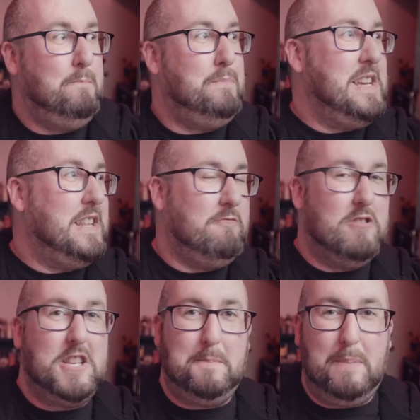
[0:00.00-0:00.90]
being
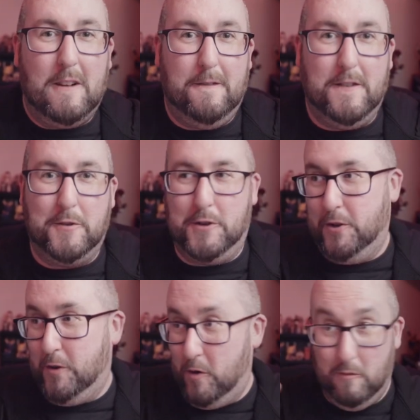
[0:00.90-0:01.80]
respectful
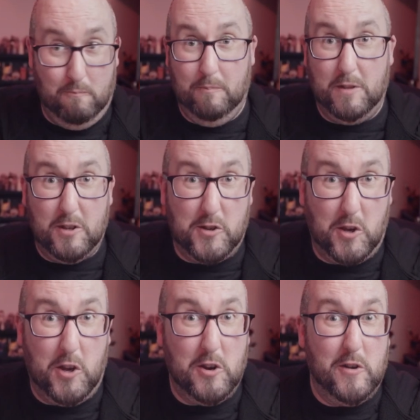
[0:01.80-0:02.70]
to the
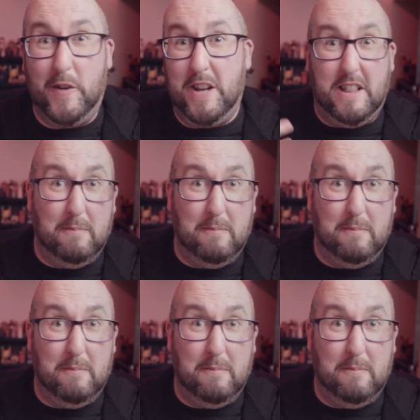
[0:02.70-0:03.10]
security,